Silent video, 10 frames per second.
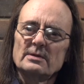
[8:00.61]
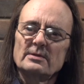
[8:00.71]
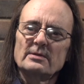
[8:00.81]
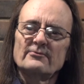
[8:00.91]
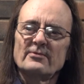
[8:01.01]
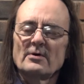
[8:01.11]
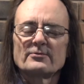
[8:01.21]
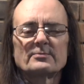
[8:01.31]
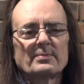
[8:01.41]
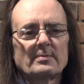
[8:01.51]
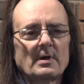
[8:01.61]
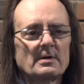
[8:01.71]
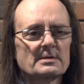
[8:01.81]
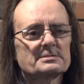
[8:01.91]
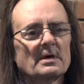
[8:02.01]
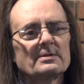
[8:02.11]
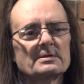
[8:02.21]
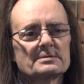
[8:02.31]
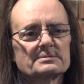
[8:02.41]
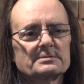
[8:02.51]
involved parties on
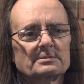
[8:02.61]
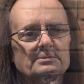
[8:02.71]
this too.